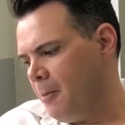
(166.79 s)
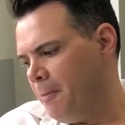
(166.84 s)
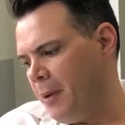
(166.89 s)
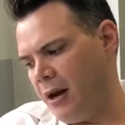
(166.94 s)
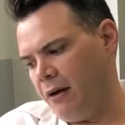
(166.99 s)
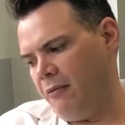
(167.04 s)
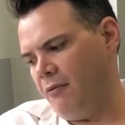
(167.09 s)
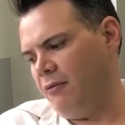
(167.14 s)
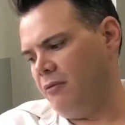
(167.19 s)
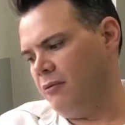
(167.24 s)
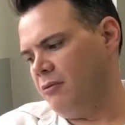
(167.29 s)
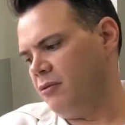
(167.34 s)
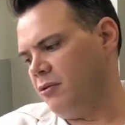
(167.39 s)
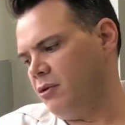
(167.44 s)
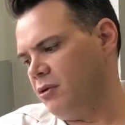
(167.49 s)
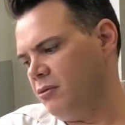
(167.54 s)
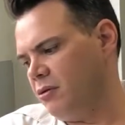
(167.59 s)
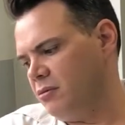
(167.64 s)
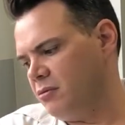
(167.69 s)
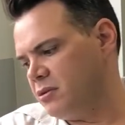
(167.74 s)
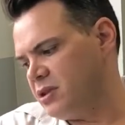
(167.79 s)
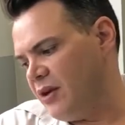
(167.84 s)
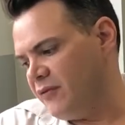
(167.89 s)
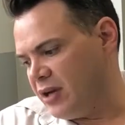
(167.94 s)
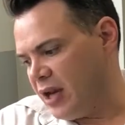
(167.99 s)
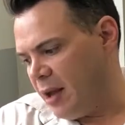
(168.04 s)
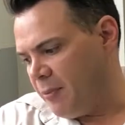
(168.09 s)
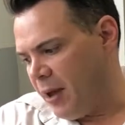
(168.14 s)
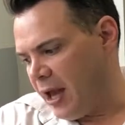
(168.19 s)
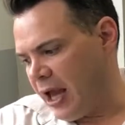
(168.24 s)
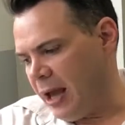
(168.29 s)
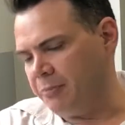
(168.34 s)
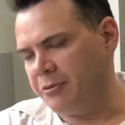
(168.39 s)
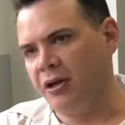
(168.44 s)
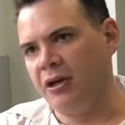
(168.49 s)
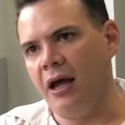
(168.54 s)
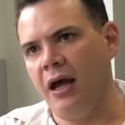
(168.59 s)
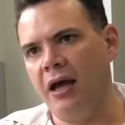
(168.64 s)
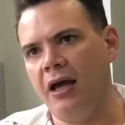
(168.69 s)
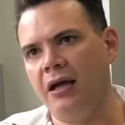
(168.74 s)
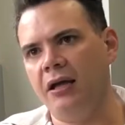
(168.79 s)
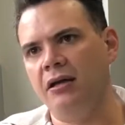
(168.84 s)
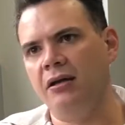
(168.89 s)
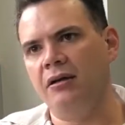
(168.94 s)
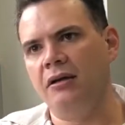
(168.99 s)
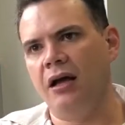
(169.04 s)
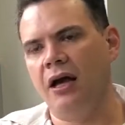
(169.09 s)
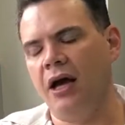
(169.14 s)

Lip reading: But 7-day back up today,